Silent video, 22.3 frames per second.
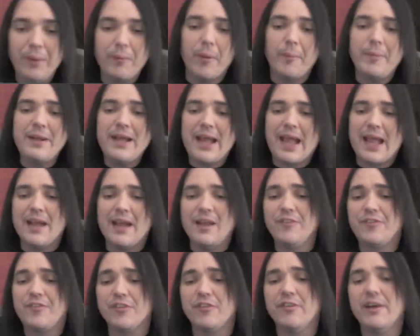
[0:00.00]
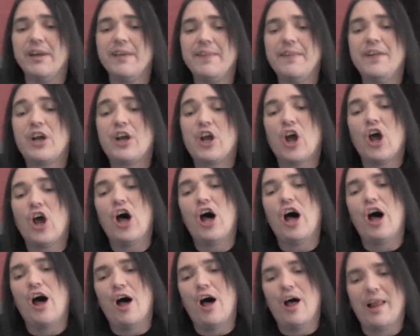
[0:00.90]
will be answering the
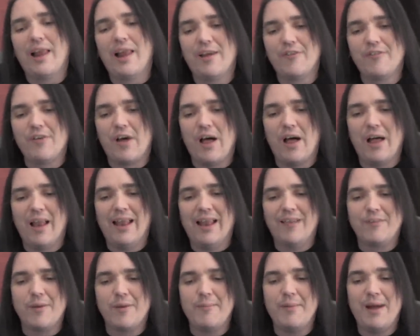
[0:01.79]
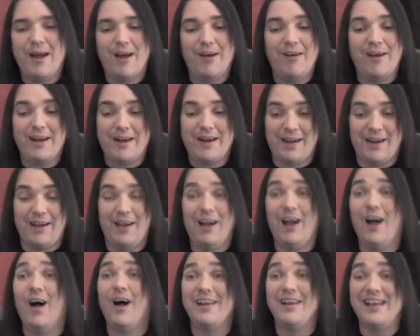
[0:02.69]
call of all of America.
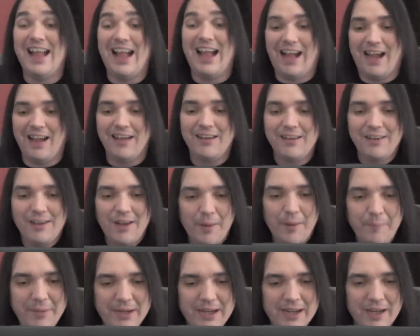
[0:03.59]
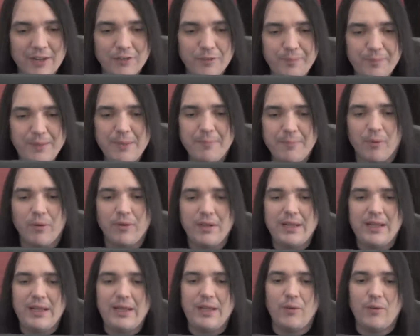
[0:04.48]
Oh, yeah. Because people
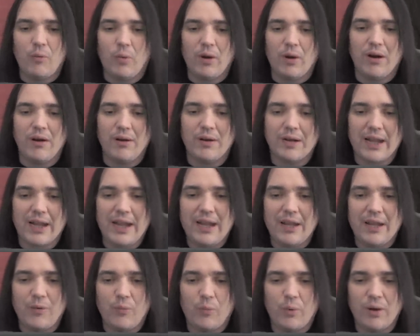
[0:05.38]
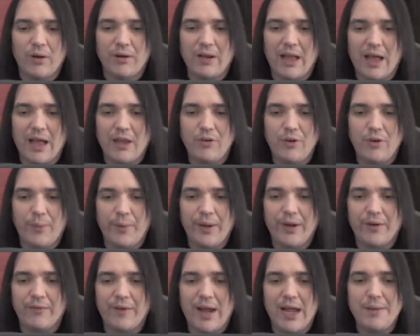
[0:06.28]
need work and we're not
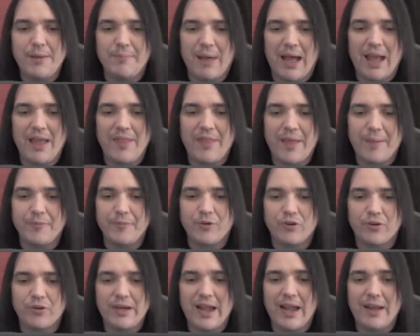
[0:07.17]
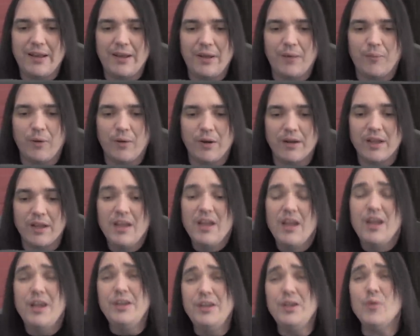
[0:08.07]
doing right by them creating work.
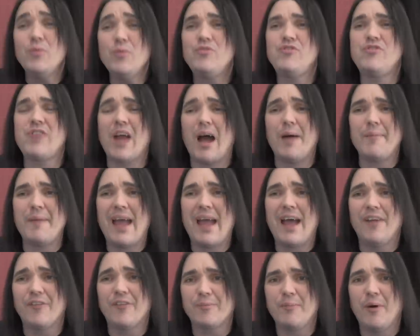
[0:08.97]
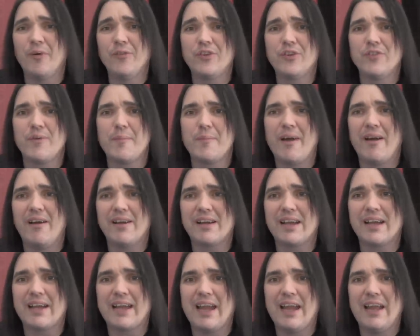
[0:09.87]
You dumbass. Most of
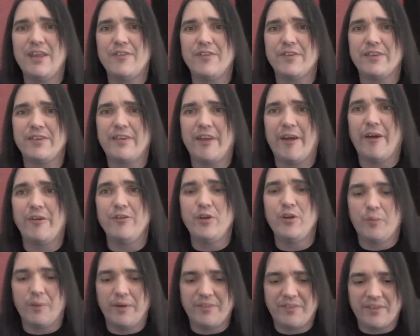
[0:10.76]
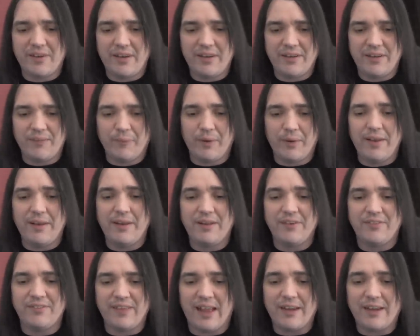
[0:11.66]
America can't even tell you what an
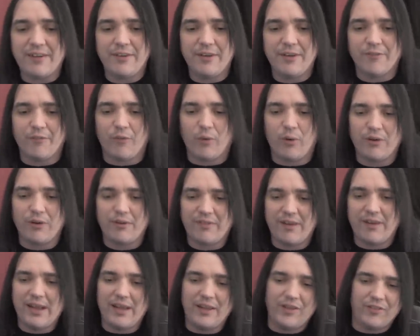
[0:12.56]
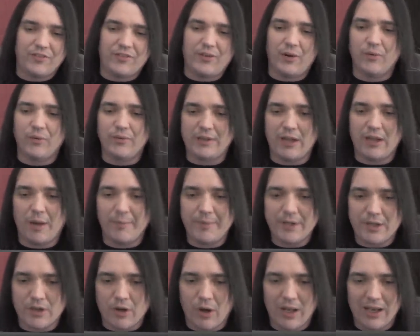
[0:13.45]
executive order is. Don't tell
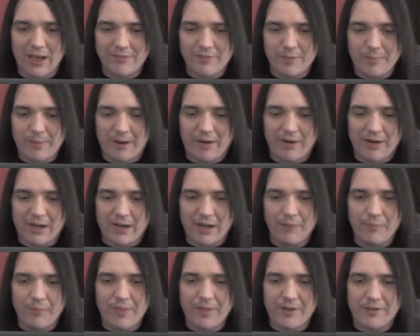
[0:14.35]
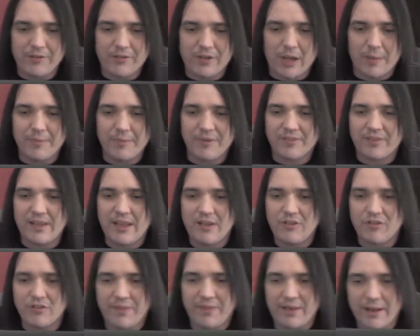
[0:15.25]
me call of America. We're the dumbest
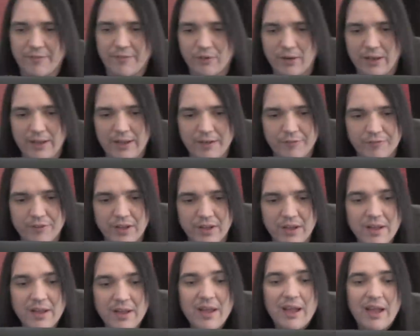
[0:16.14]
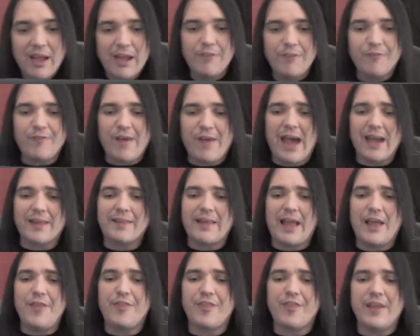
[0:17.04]
nation that ever lived. In fact,
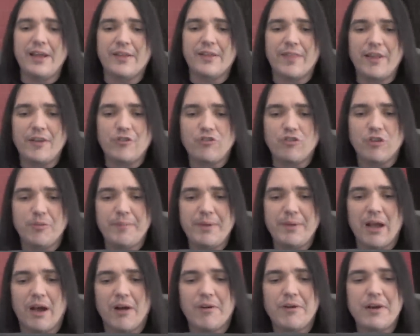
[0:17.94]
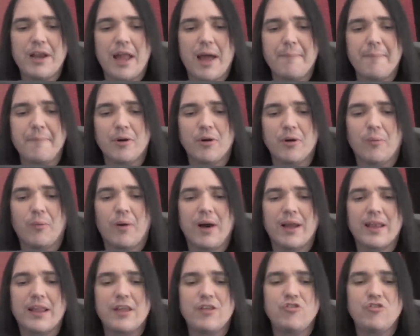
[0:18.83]
I think that should be our number
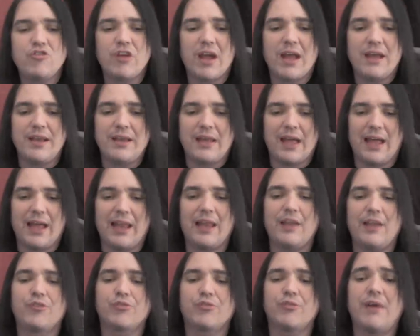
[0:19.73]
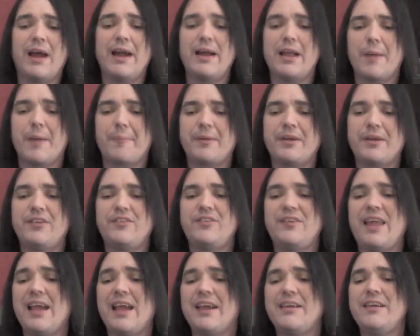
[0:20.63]
one agenda. Let's write up
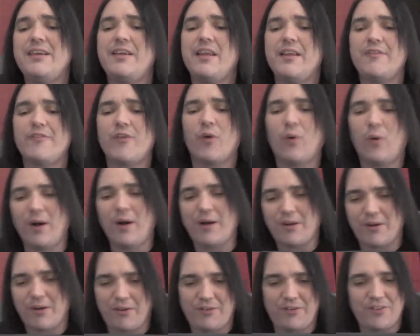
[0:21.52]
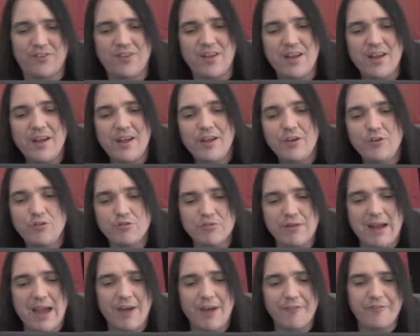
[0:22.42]
executive orders.
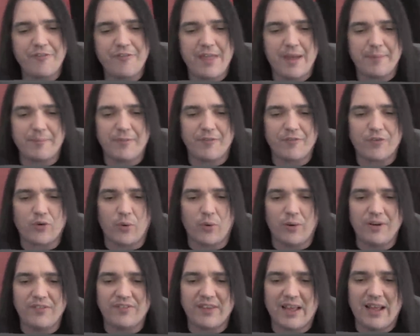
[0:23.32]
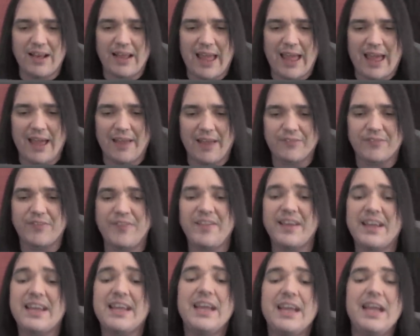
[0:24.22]
Draft them, of course, and ask
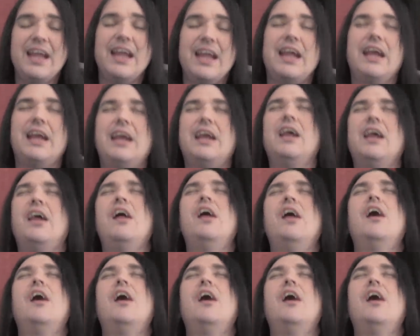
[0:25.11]
the king,